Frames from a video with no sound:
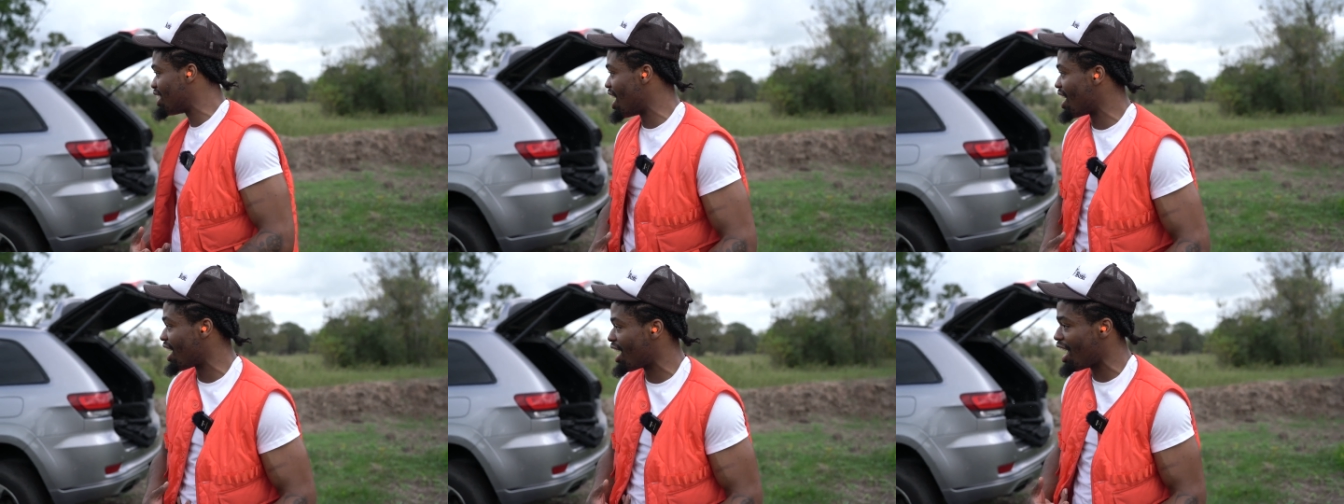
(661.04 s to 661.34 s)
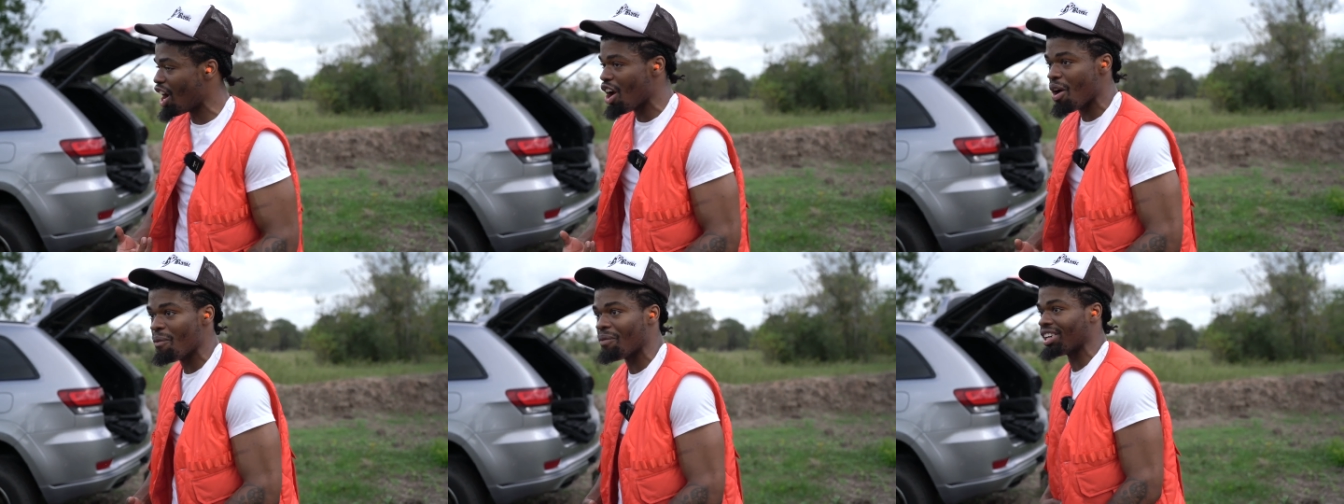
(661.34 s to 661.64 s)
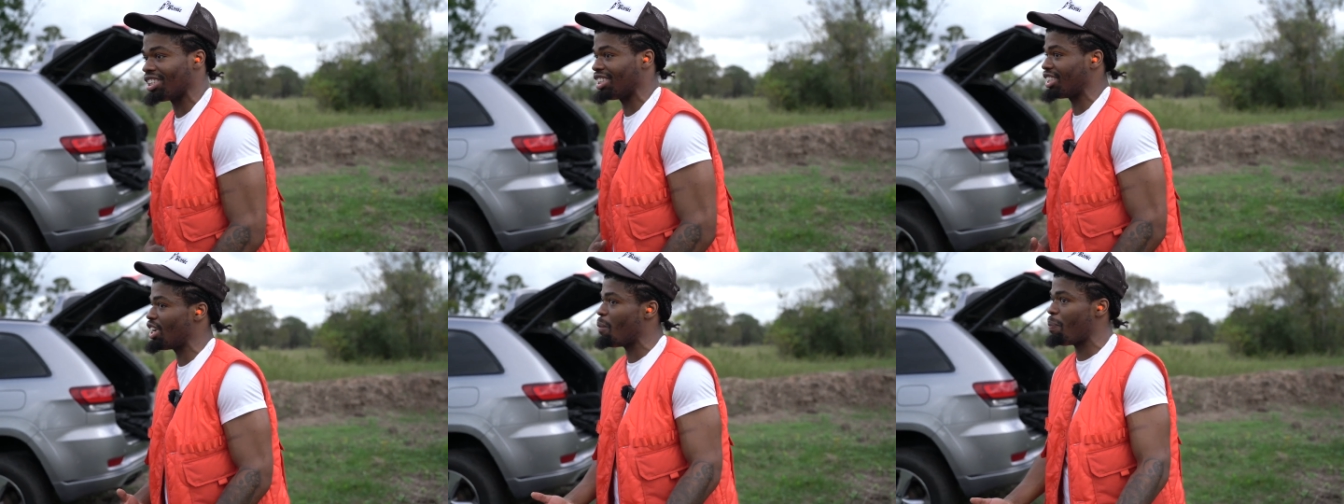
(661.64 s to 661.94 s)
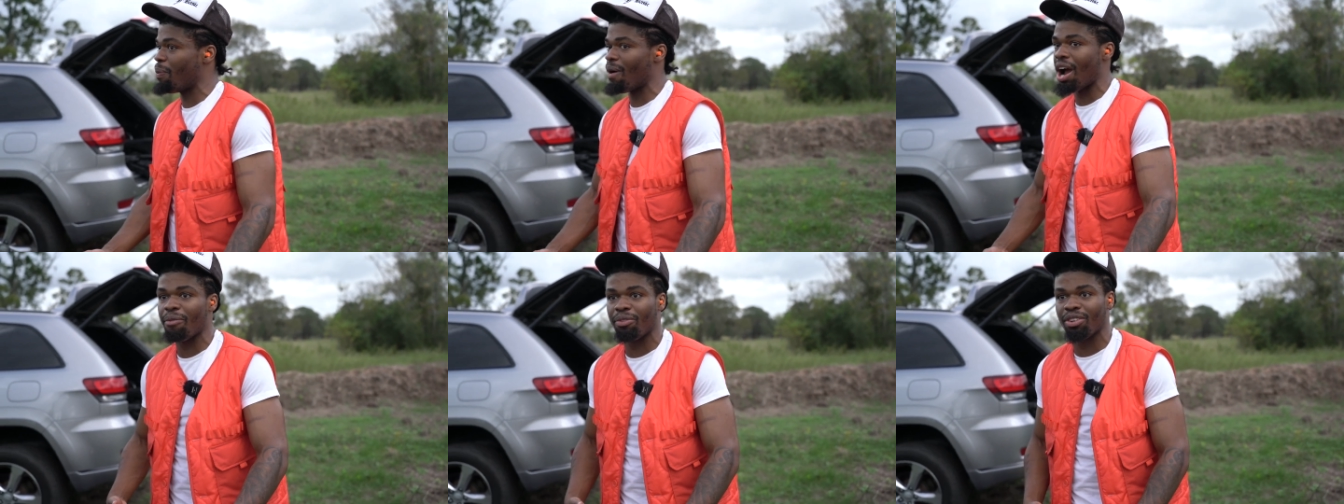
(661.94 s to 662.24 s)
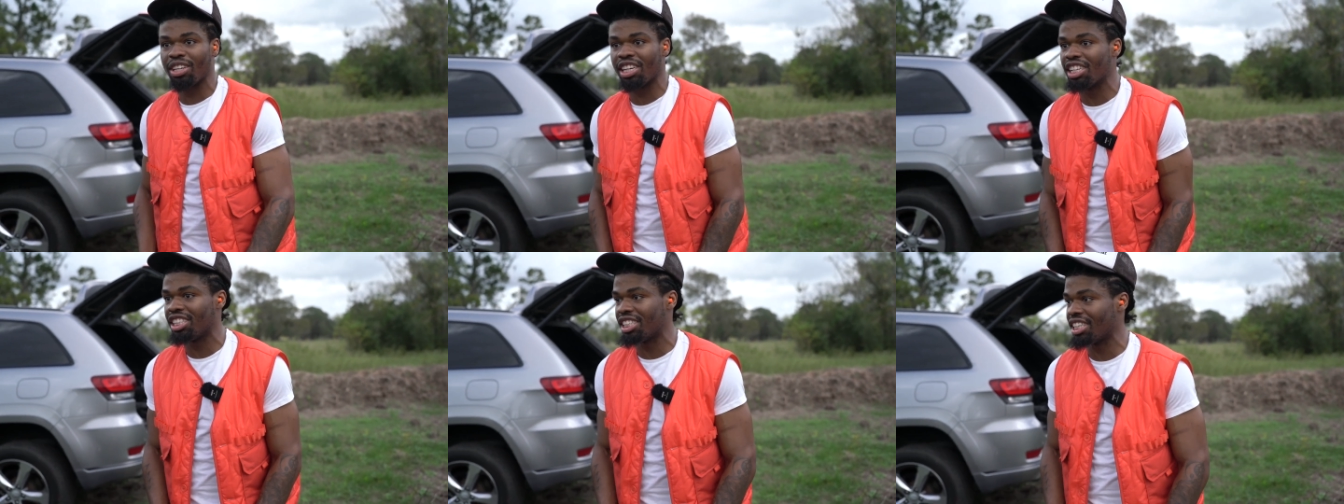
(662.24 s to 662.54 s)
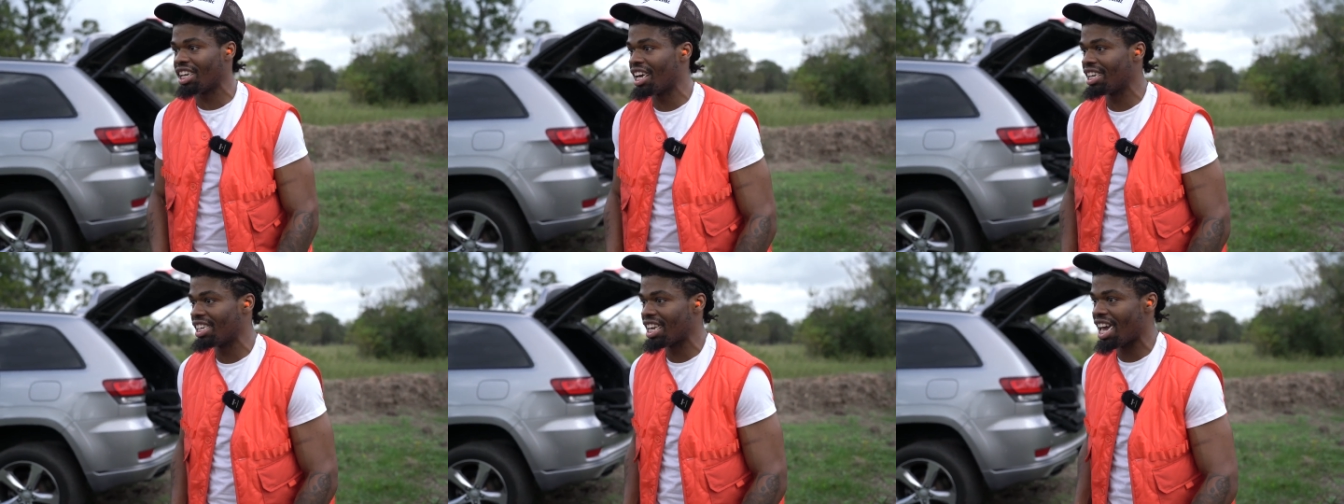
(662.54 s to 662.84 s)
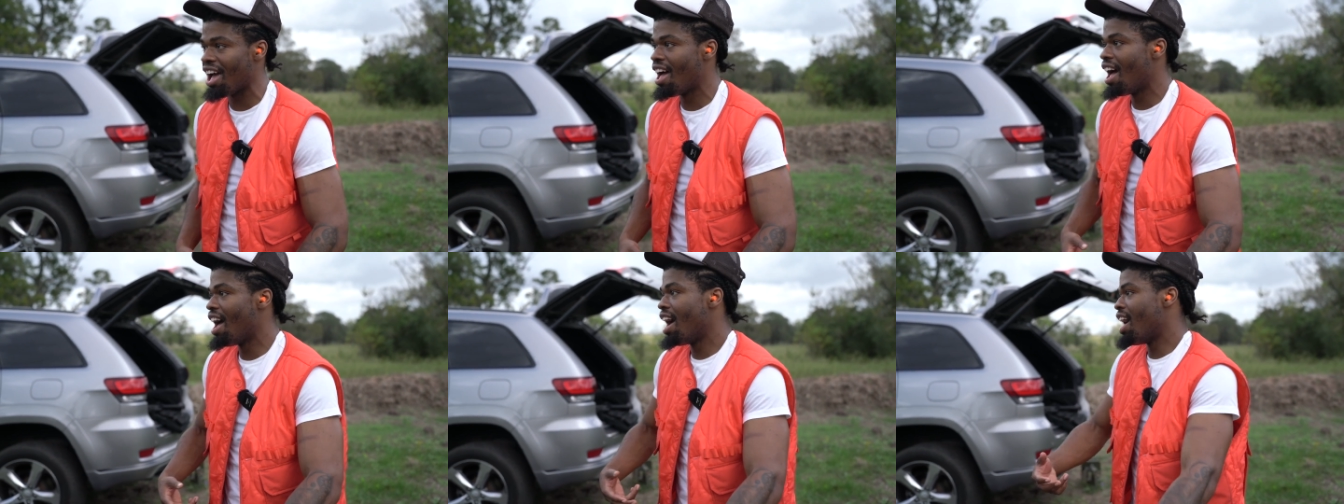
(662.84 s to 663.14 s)
take care of myself properly and shit like
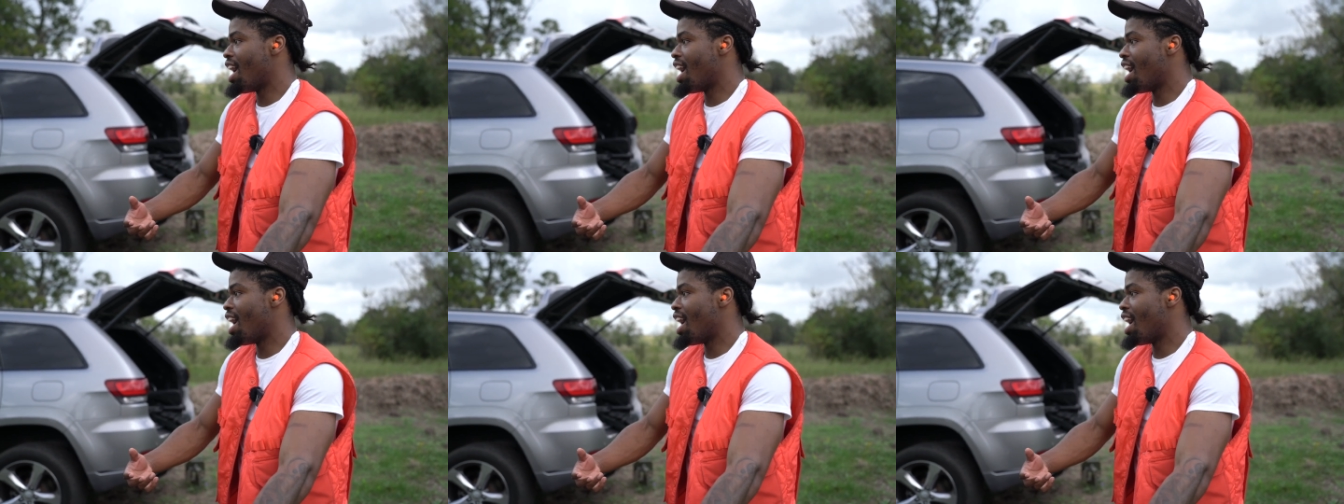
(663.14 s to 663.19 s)
that.